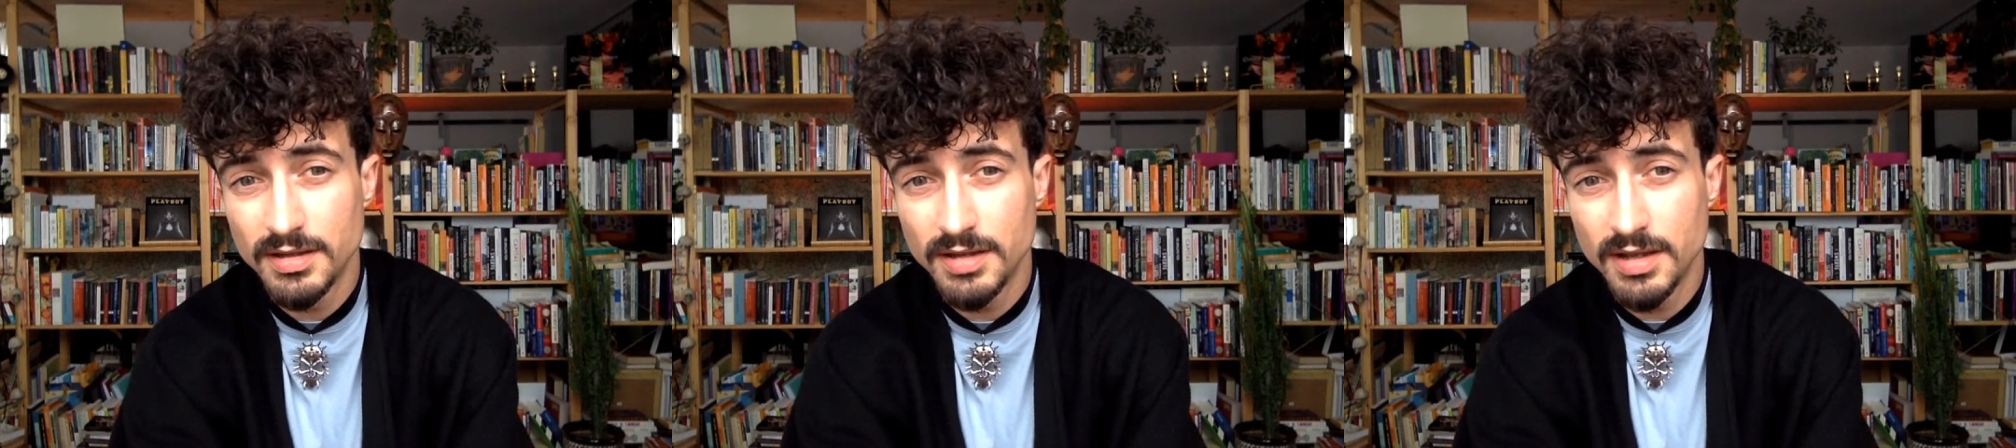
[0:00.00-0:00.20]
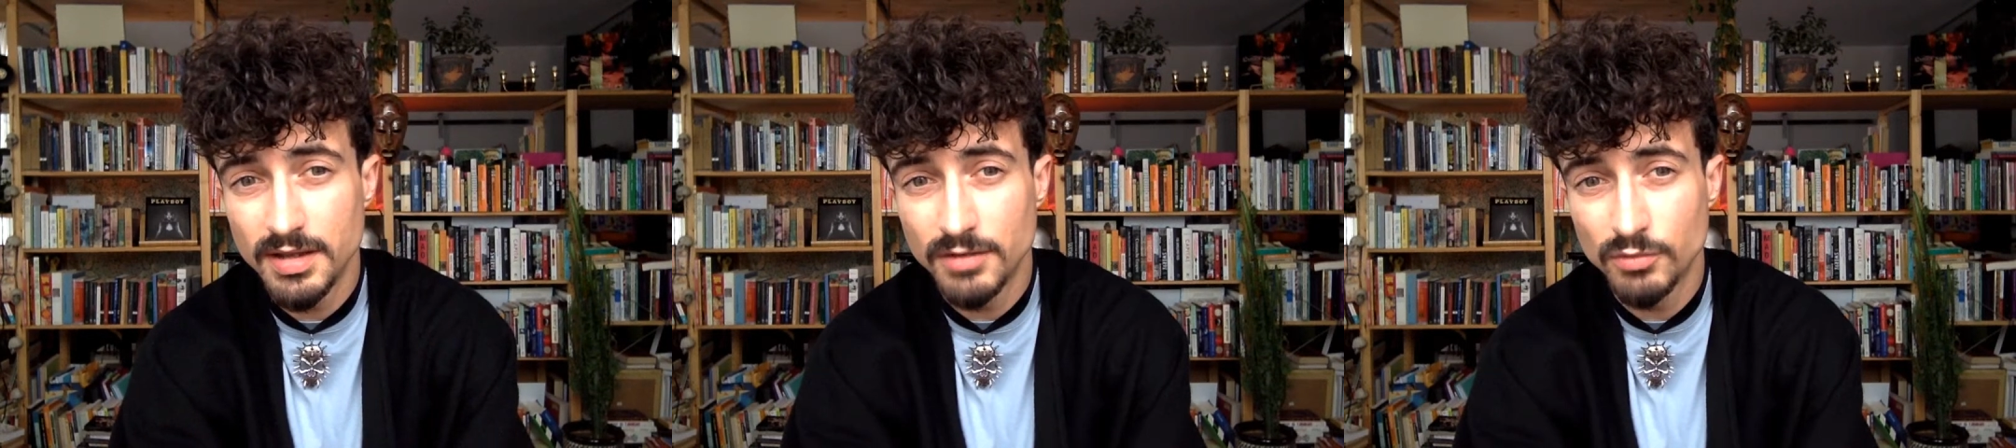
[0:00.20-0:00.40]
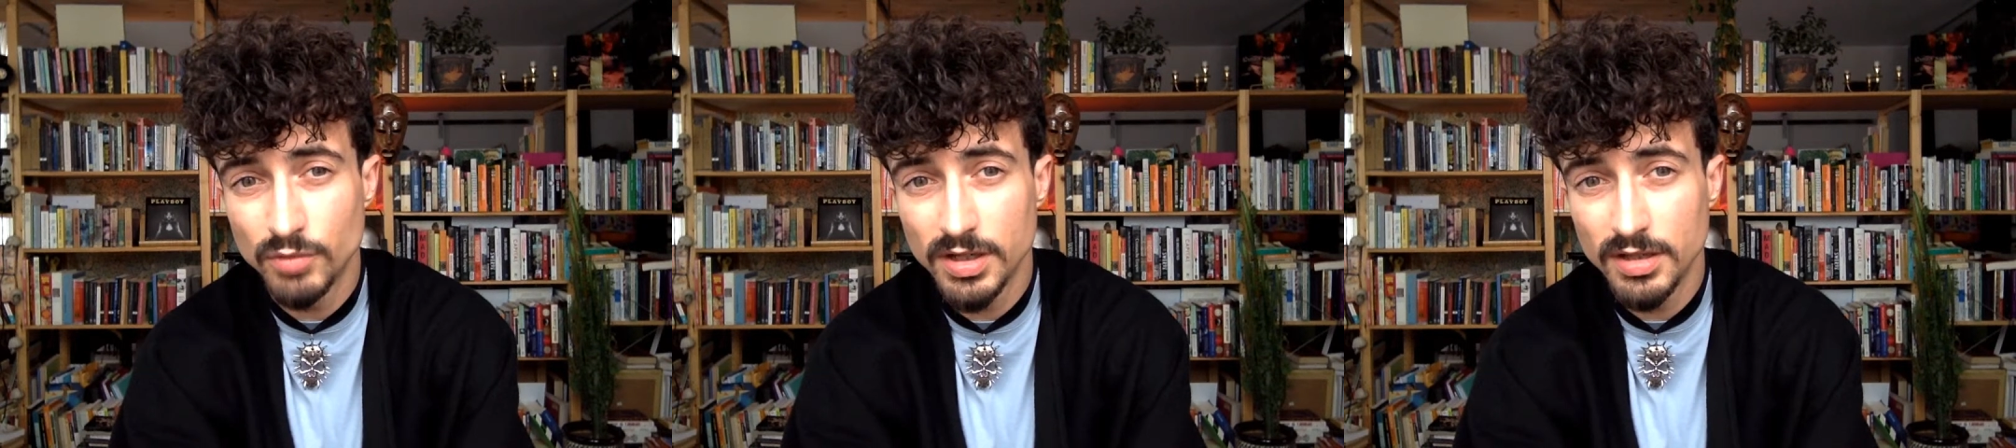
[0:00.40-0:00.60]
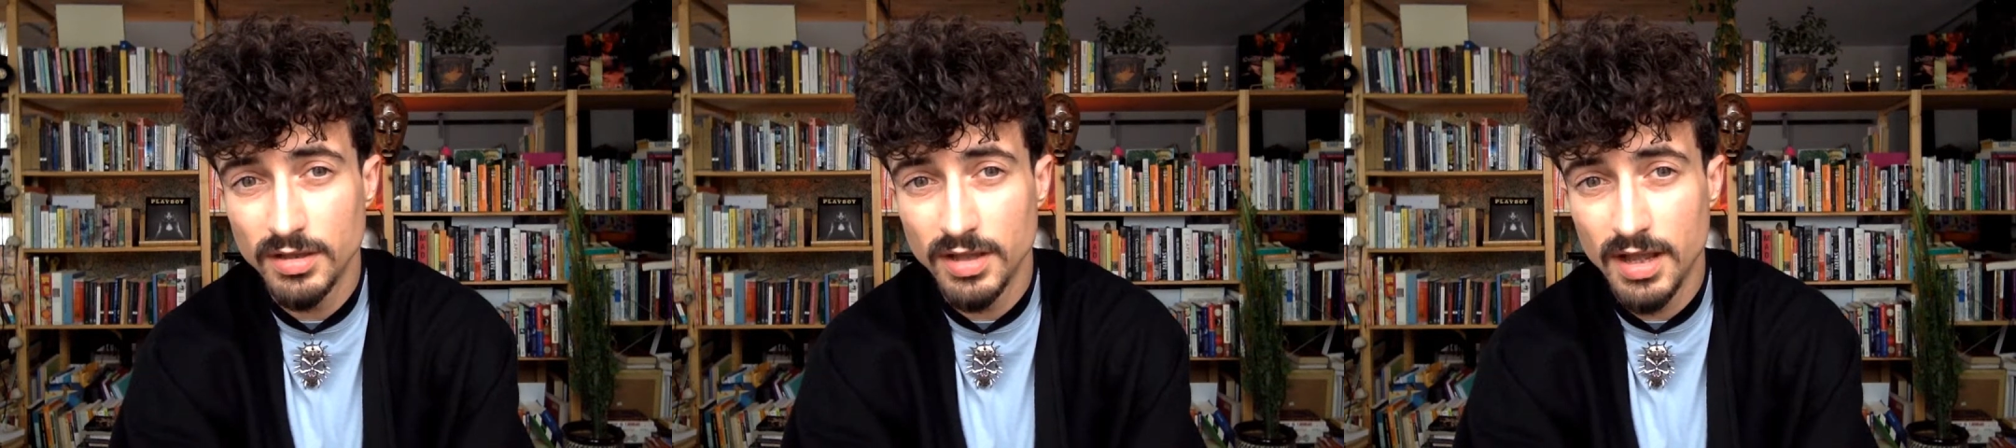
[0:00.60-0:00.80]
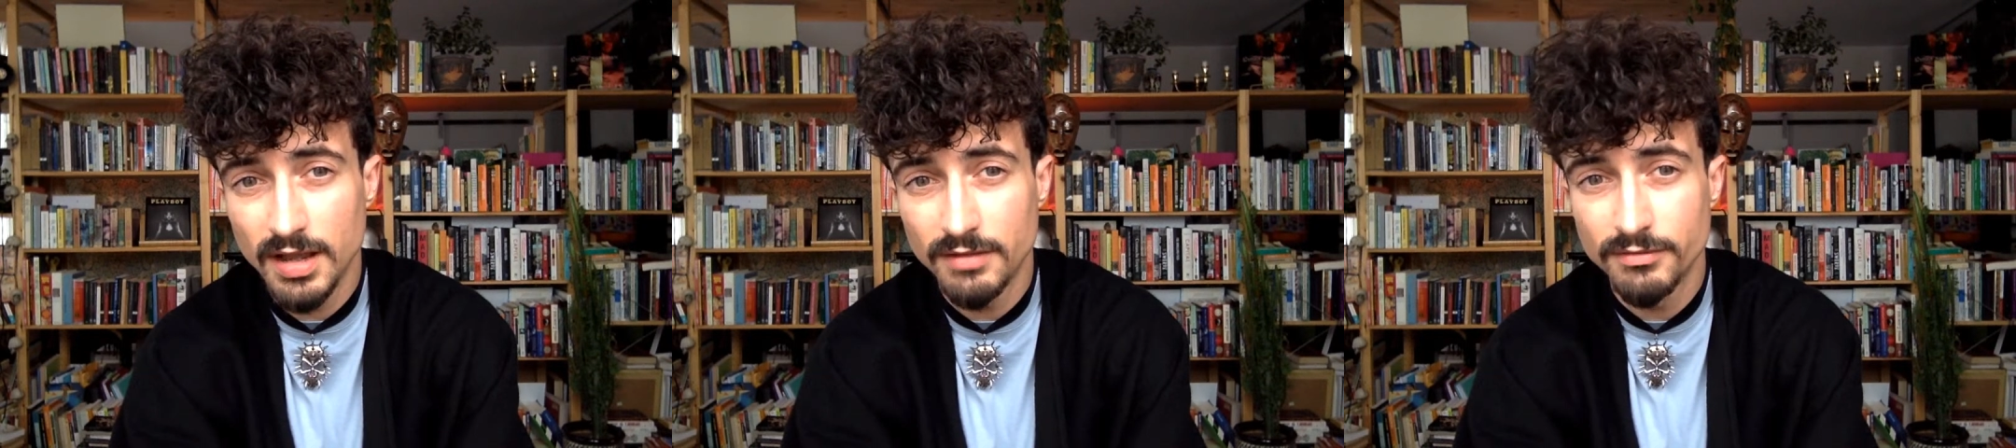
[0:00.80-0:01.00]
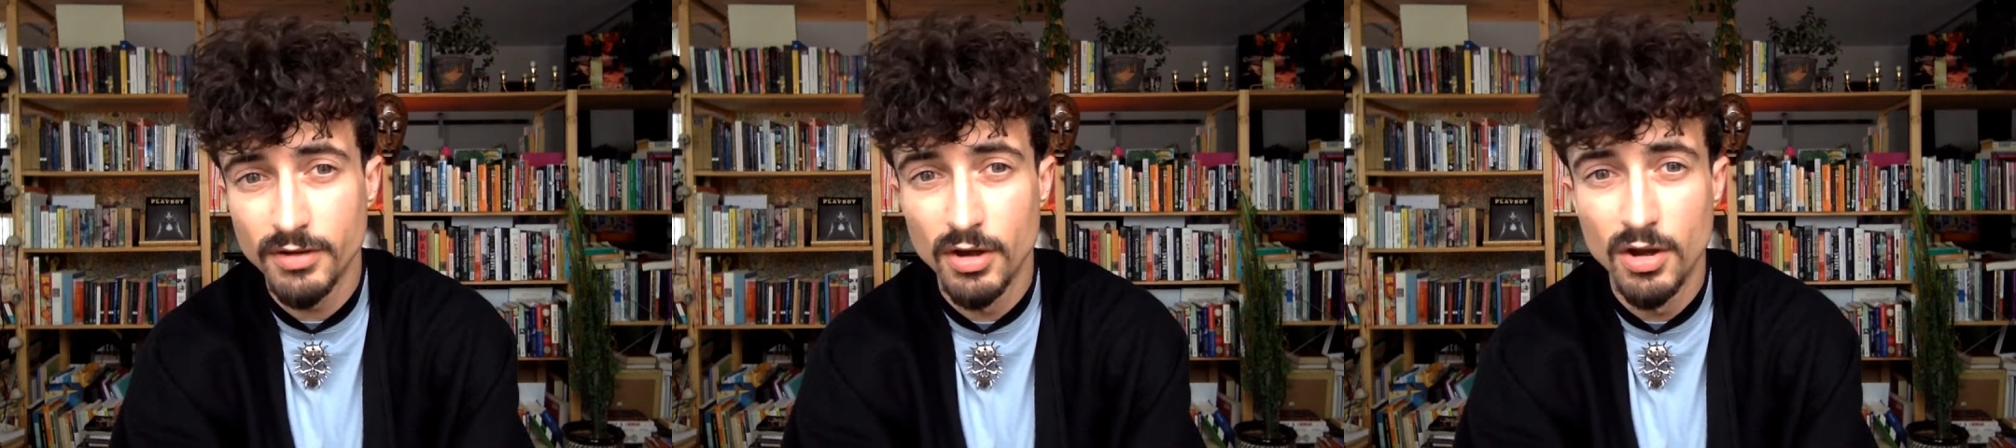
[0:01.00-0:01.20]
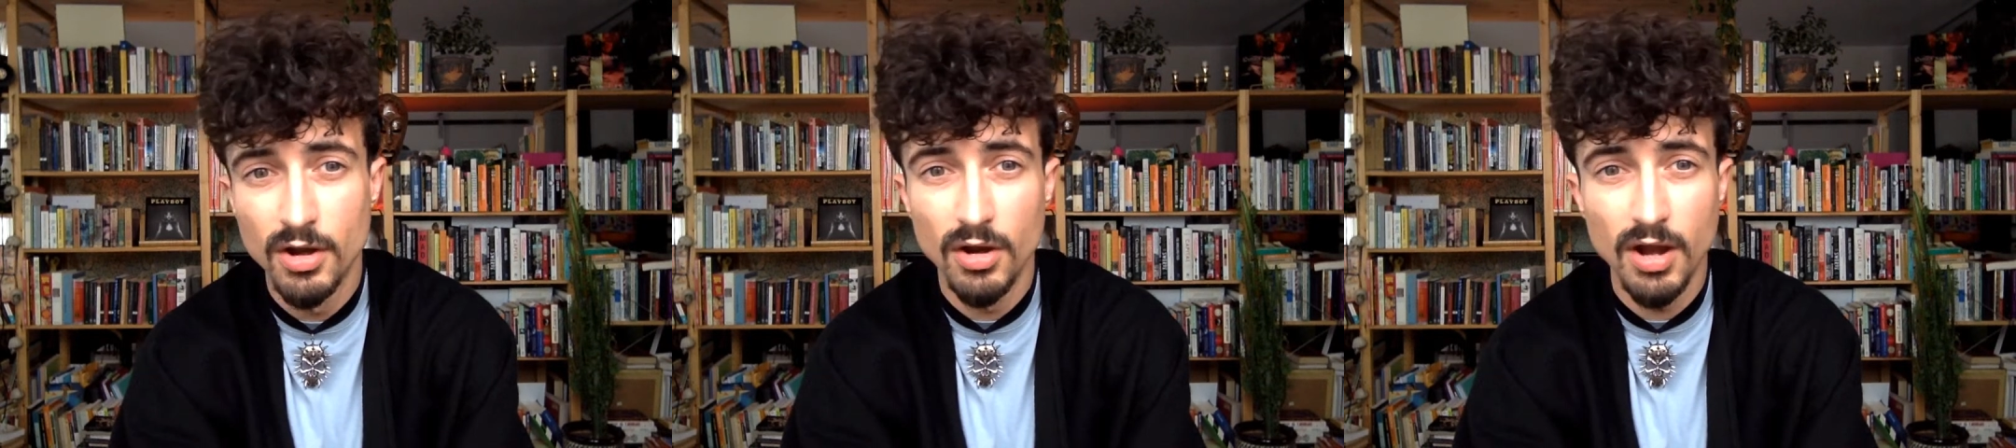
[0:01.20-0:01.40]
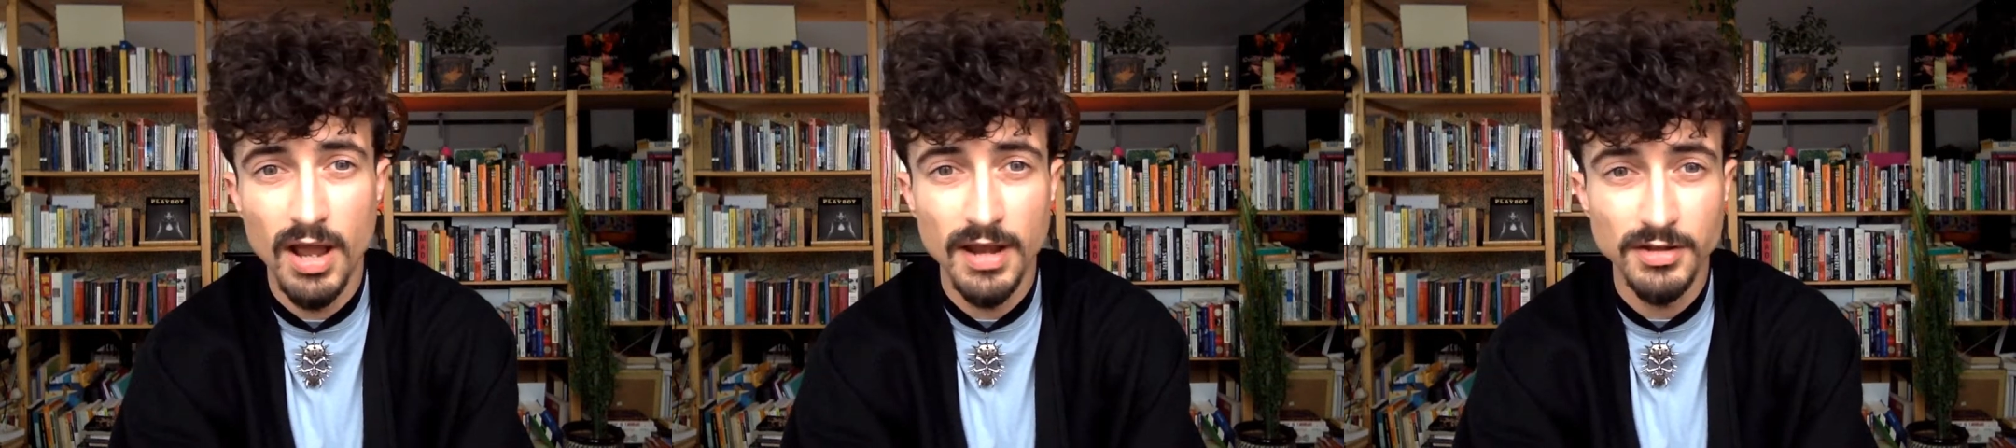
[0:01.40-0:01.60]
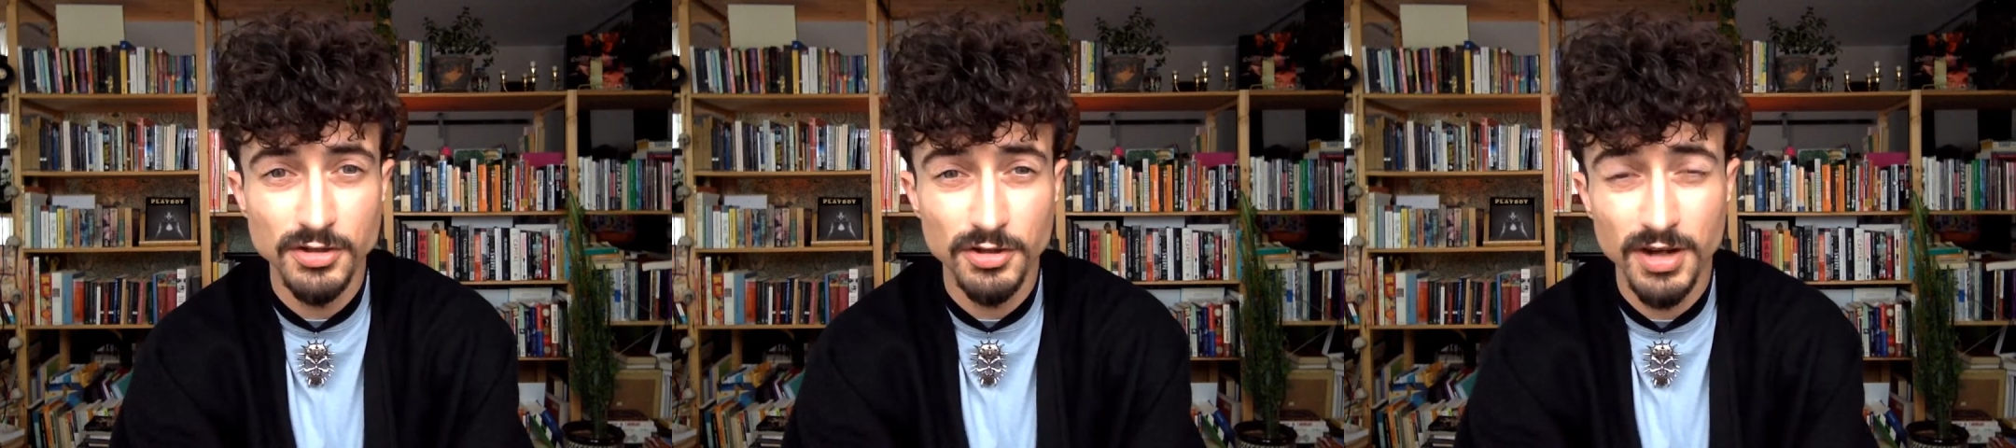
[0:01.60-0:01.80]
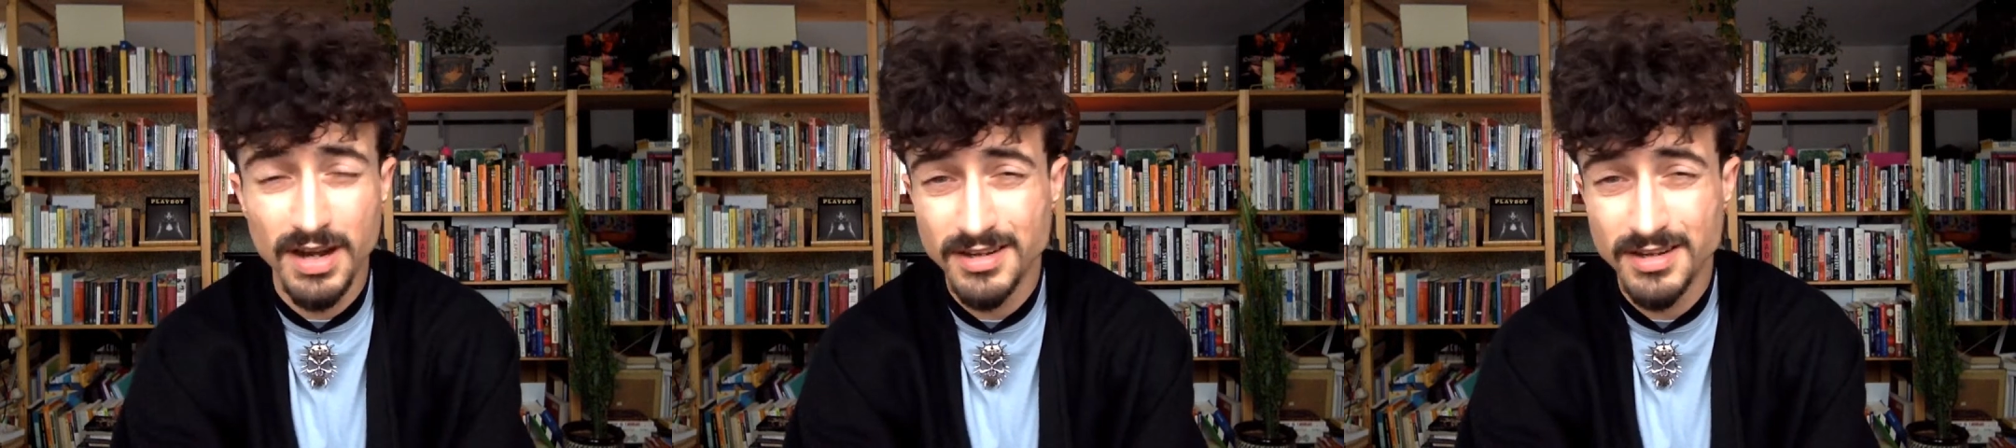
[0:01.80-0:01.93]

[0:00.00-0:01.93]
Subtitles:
in real life and you're